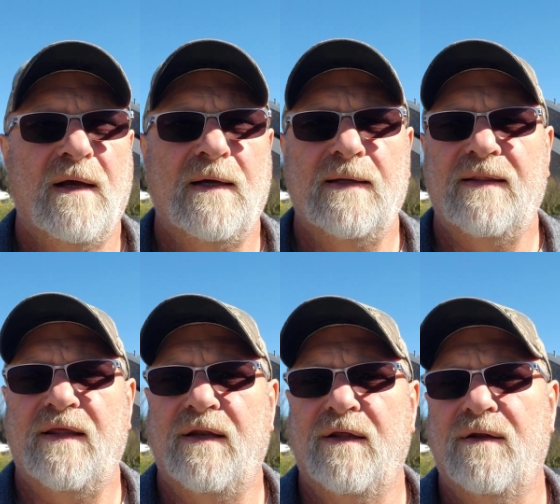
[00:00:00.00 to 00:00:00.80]
Uh,
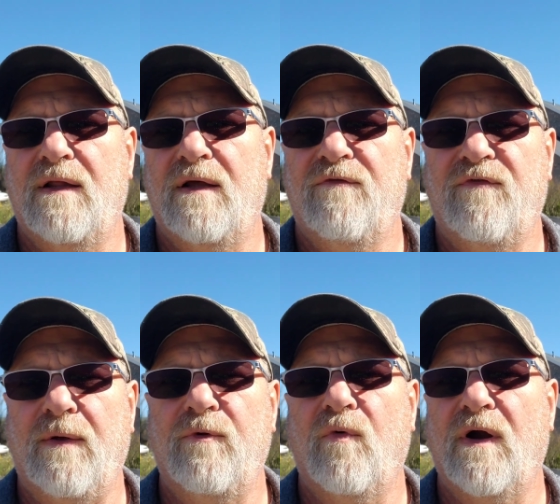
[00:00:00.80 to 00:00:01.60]
then in uh,
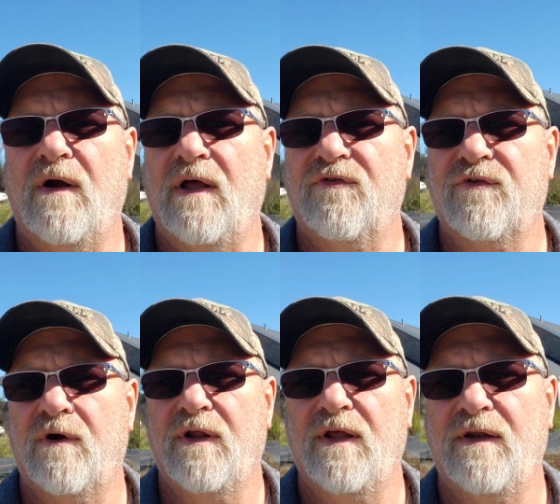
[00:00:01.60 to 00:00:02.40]
February, I'll
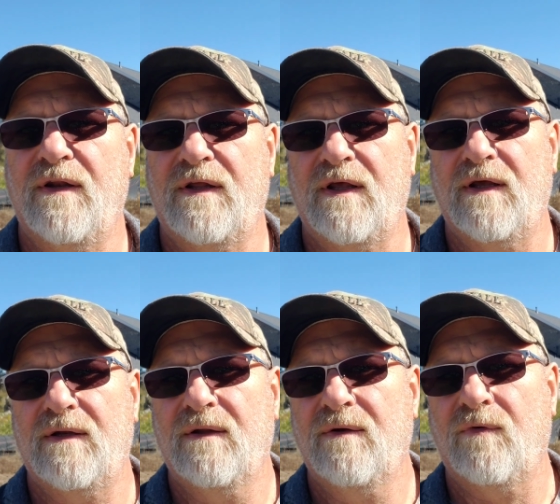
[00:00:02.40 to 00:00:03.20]
start hitting it
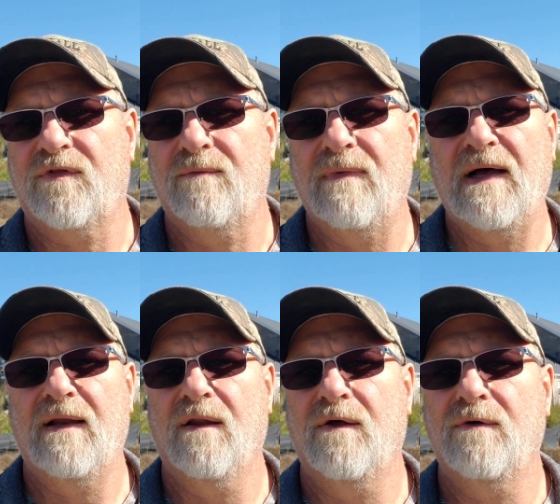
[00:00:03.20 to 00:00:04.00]
again with the
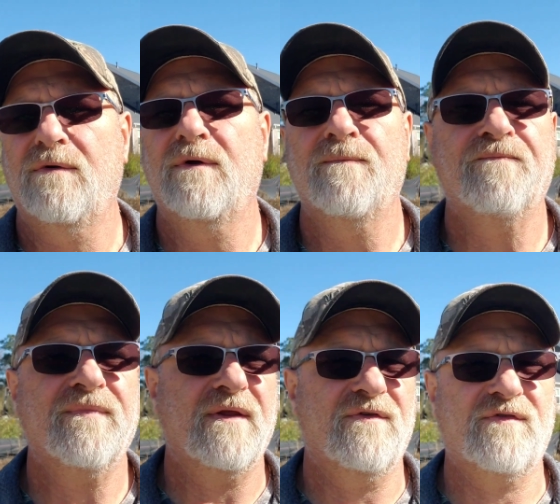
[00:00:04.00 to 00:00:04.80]
Milo
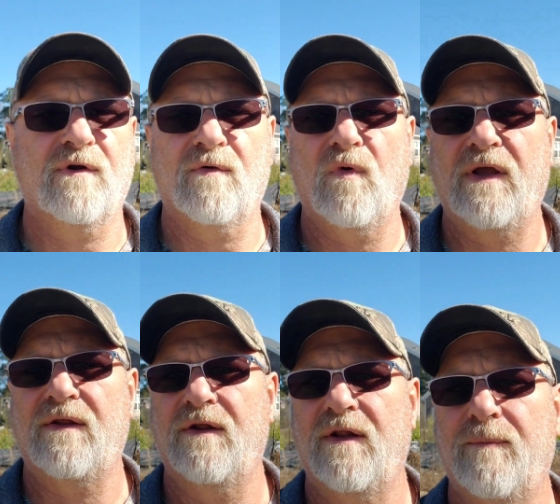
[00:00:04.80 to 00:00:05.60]
and start
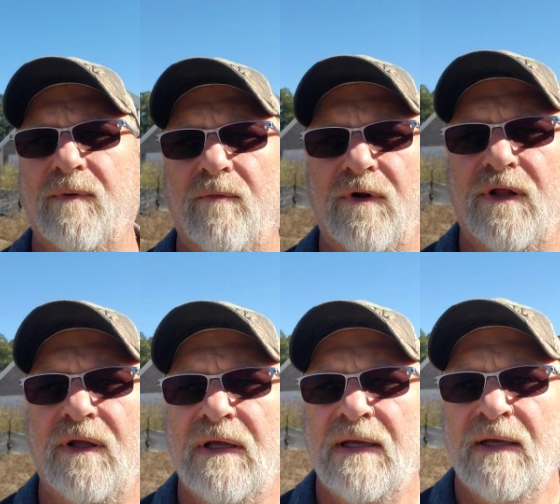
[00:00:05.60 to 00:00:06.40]
waking it up. I'm gonna